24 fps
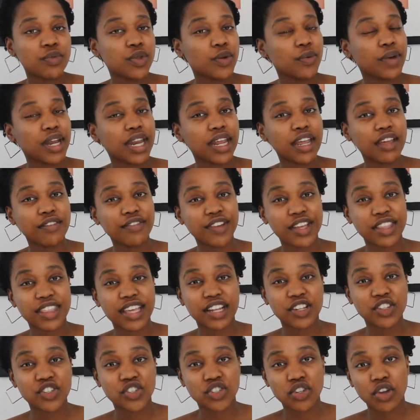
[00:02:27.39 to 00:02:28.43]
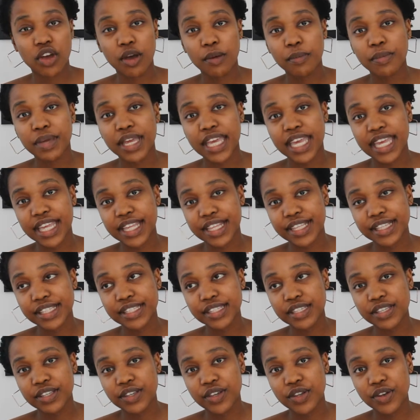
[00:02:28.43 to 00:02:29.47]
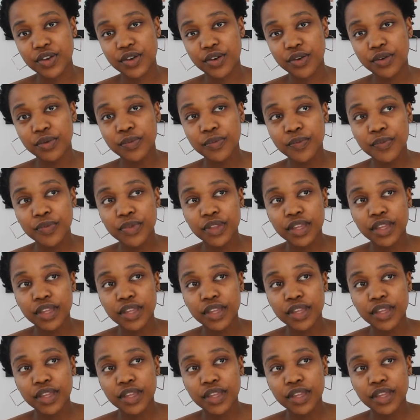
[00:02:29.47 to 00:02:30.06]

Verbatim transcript: whatever that job is, you know.